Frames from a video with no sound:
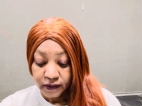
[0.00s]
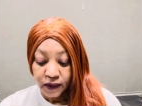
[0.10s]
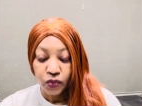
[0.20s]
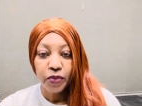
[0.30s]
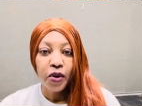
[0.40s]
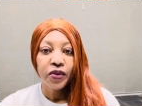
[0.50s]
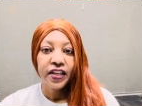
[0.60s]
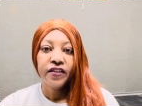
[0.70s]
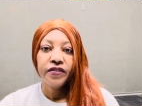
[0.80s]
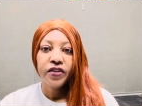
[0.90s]
remote
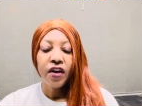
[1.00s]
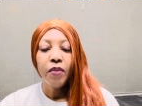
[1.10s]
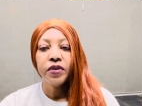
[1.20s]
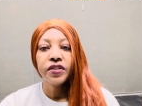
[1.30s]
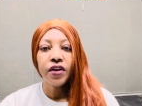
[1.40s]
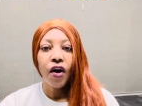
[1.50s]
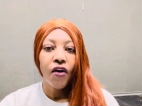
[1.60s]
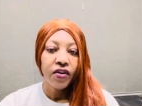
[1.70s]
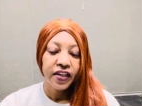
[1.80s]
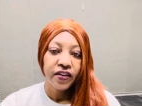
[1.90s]
interviews. Almost
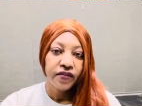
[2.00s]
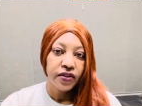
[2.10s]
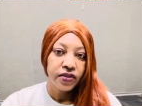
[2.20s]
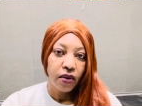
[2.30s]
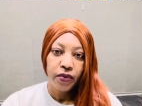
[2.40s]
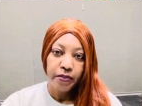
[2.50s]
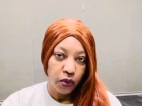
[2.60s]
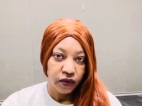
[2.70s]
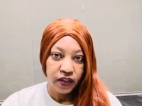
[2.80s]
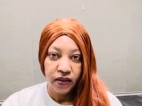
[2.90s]
all interviews are
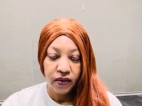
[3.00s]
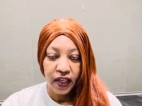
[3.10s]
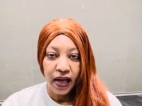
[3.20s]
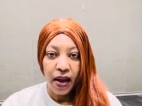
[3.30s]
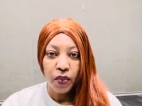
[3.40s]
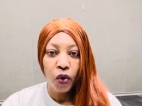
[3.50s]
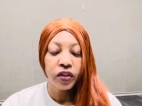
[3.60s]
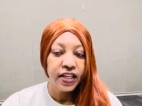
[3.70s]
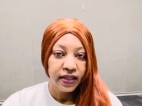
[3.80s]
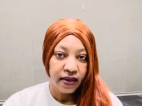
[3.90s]
remote. Okay, I worked
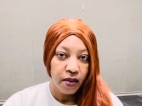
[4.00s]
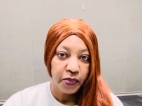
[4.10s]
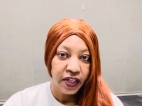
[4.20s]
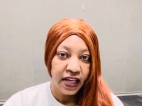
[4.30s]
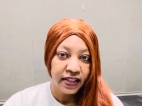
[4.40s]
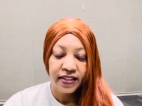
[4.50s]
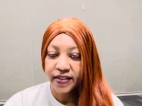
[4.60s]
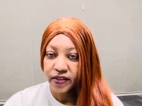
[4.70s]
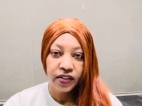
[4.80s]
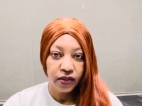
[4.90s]
at a company and
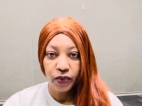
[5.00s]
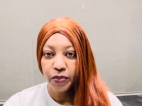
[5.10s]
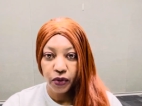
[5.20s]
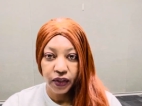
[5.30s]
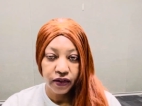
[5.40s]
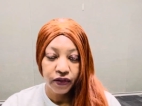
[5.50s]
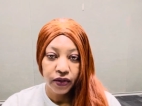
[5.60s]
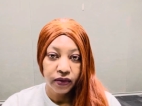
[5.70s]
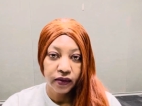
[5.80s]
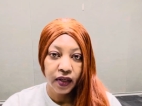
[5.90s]
still did a remote interview.
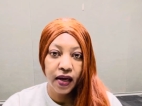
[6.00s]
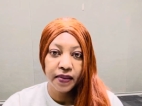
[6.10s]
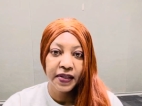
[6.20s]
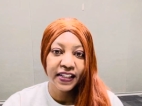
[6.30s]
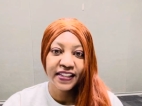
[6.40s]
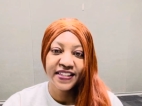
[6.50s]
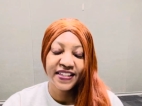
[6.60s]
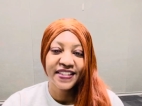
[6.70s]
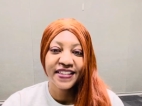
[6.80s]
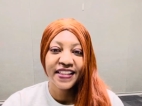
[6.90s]
I mean, it's
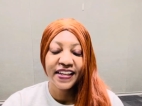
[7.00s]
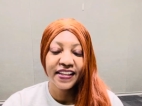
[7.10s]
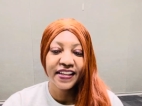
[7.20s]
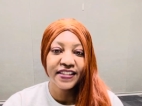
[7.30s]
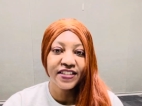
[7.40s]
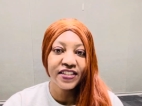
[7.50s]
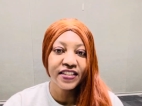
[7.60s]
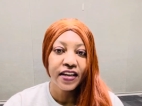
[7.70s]
just